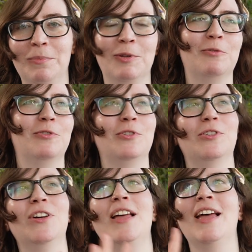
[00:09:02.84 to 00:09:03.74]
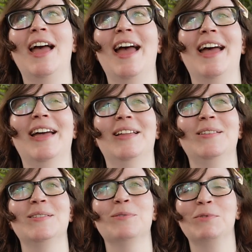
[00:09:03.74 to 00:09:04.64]
beautiful
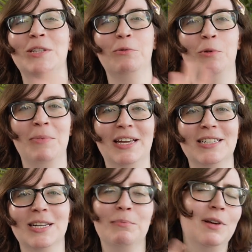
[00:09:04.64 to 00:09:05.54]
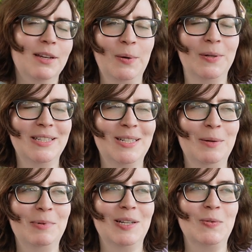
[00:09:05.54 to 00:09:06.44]
and really romantic, but you know, it's still
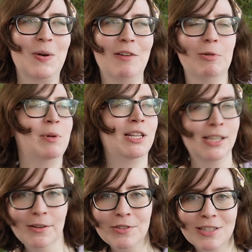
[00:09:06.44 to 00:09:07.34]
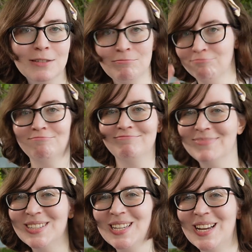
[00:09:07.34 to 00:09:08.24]
a place where everybody lives.
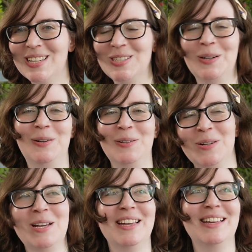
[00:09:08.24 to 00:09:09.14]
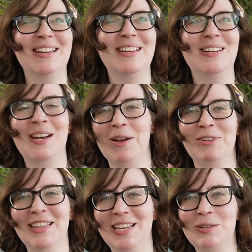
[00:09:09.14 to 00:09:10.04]
So not
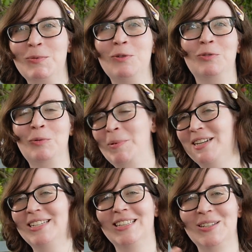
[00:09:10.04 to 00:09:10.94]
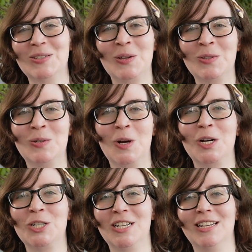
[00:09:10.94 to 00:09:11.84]
everything is beautiful romantic. There's
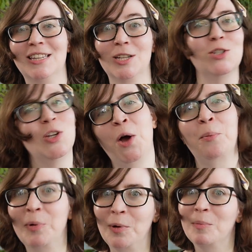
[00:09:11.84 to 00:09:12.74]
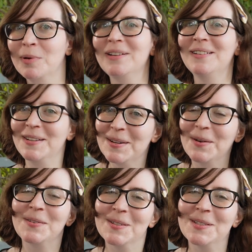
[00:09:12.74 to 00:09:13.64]
construction, there's dog poop, you
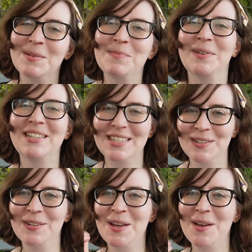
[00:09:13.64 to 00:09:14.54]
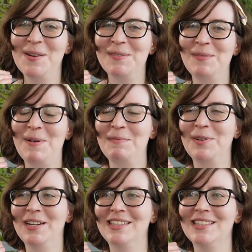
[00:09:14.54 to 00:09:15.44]
know, so it's important to
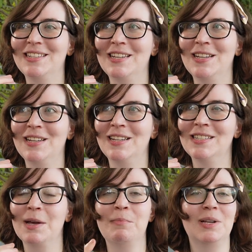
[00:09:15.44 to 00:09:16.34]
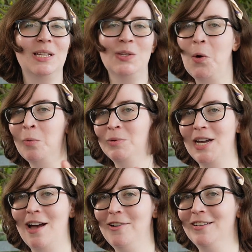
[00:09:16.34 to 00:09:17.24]
remember it's somebody's
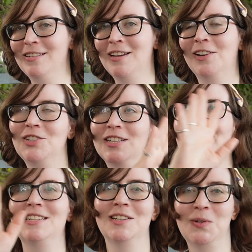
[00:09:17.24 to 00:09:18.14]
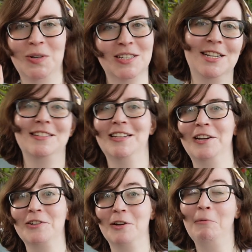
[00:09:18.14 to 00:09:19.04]
hometown, not just a tourist
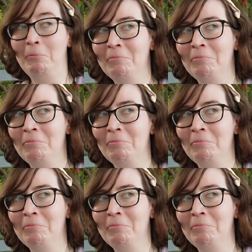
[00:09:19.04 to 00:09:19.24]
destination.